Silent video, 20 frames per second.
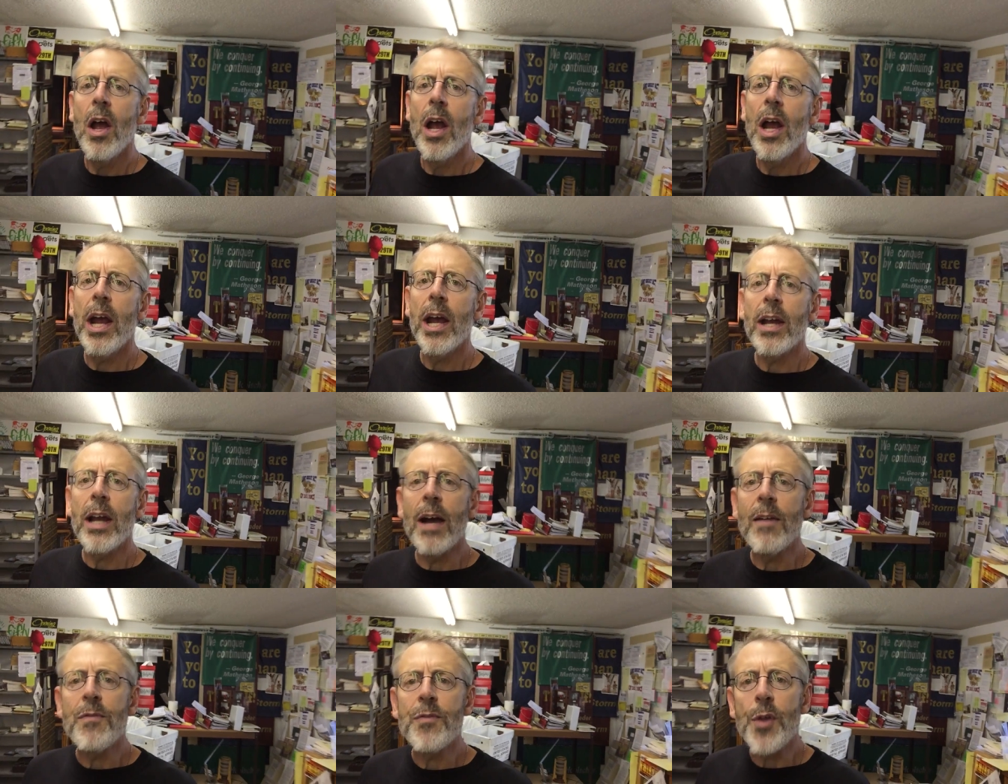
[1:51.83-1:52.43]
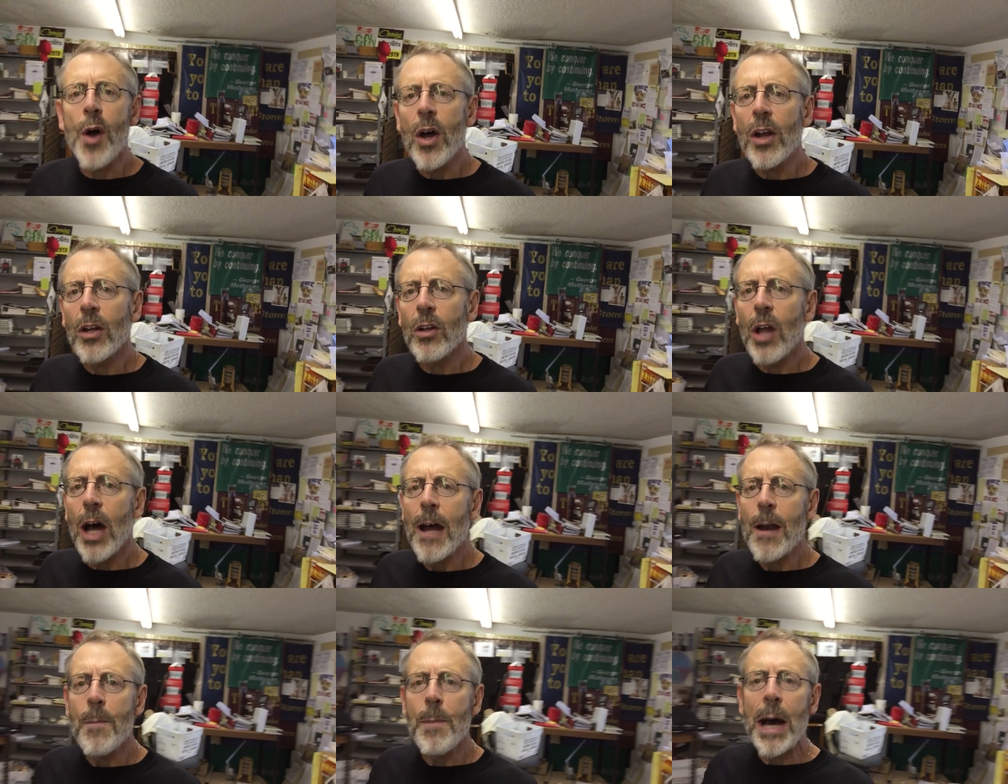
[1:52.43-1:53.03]
And I've thought a
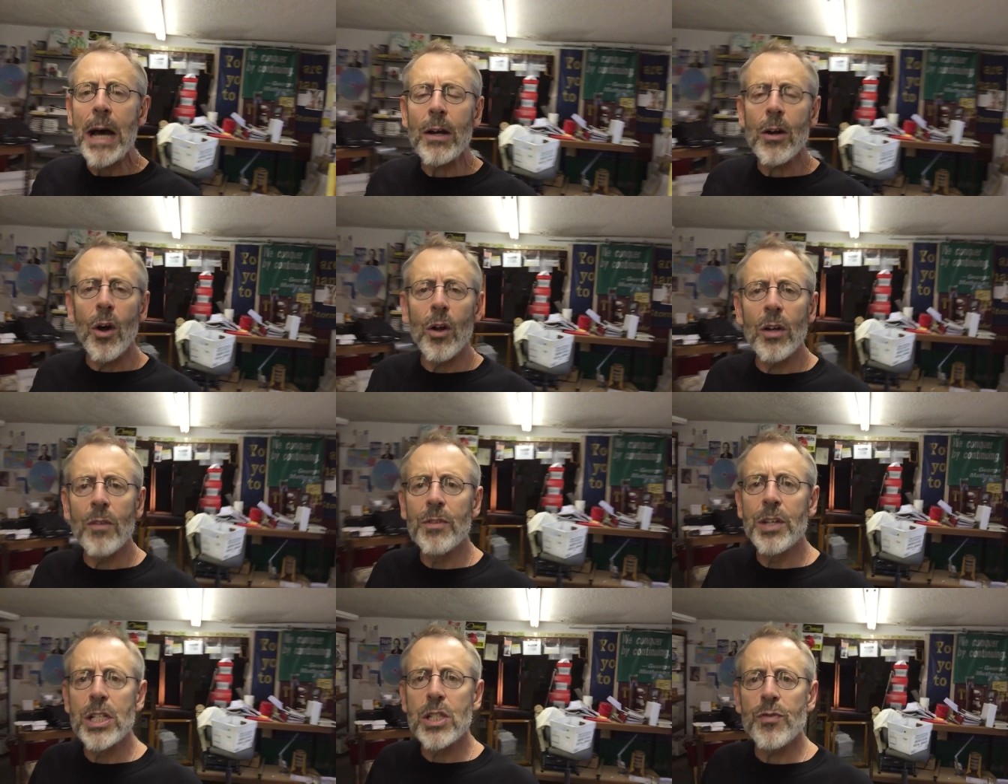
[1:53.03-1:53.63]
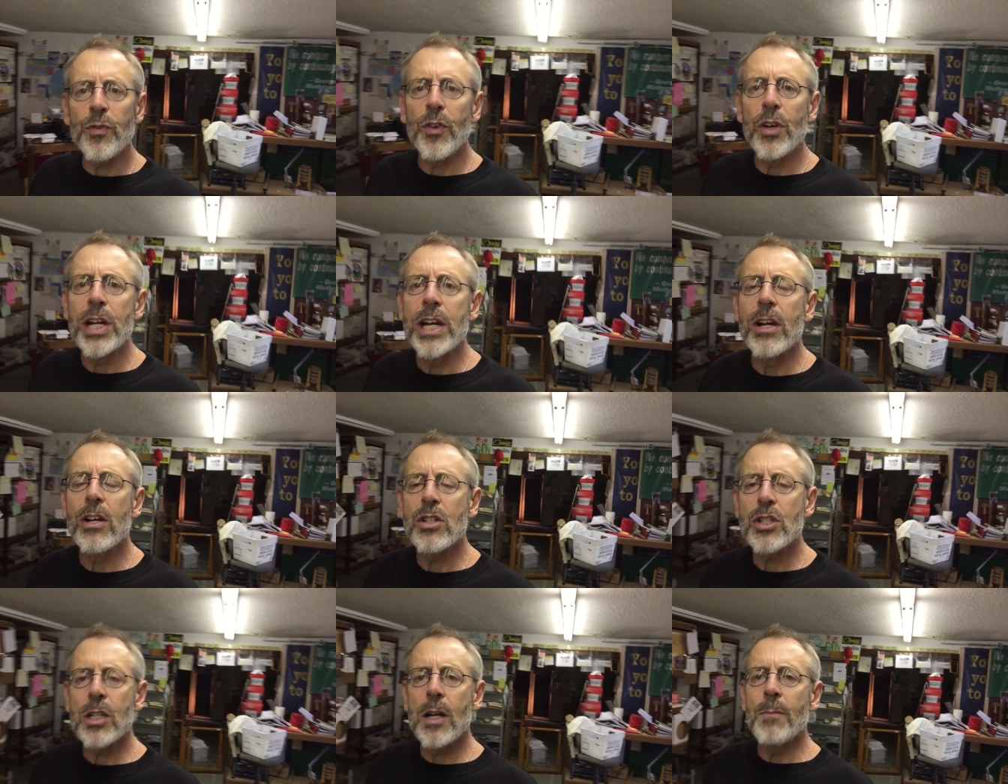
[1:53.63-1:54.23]
lot about all of this for years,